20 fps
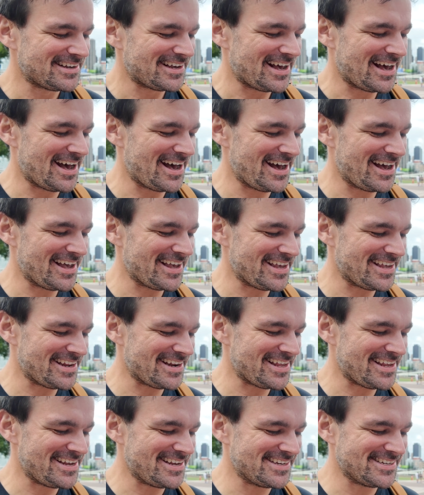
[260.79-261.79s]
It
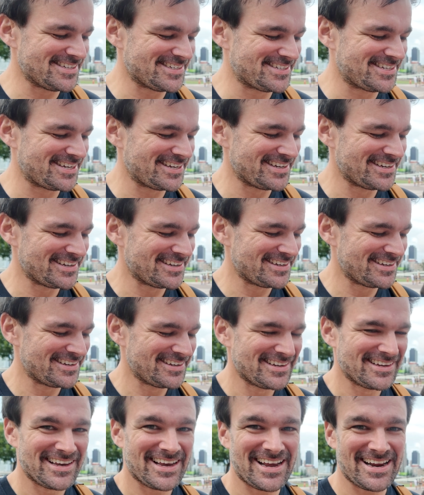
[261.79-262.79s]

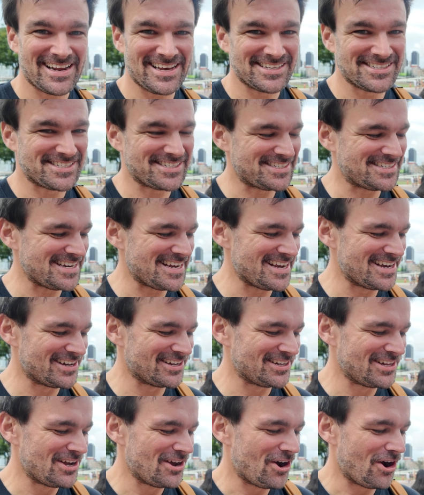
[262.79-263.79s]
is
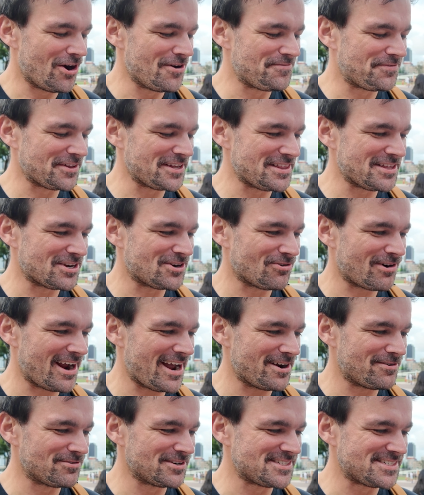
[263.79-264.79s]
steel. Hopefully the
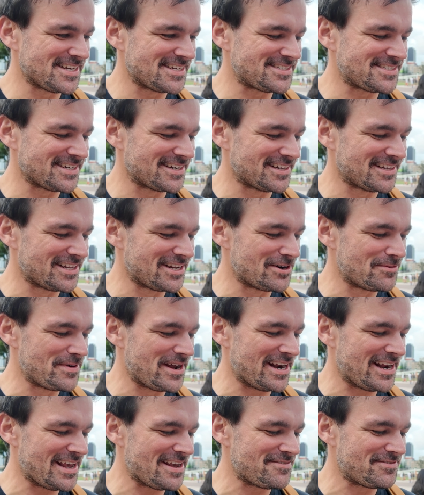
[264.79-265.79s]
ground resisted a little
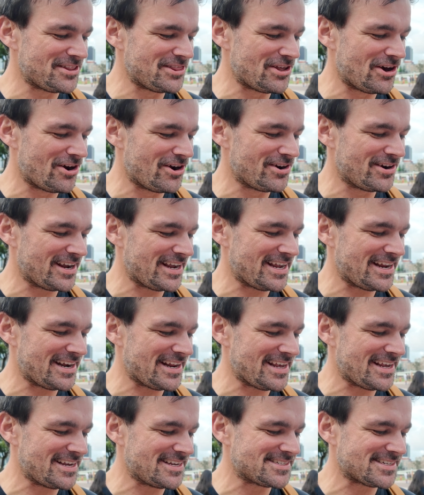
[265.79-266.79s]
bit, even though it
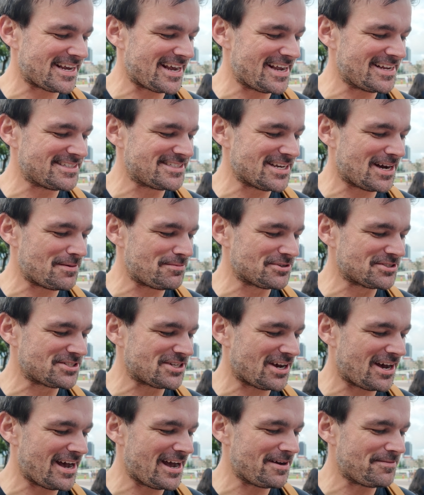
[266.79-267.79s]
is a double
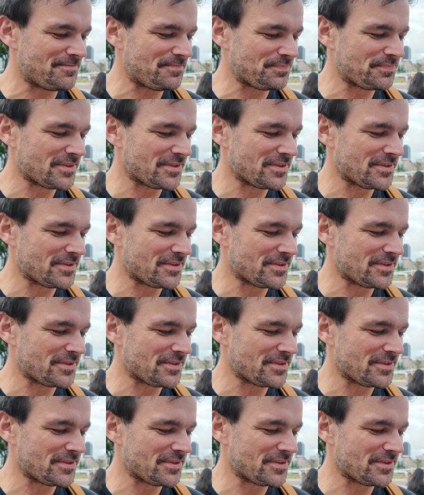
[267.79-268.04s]
type.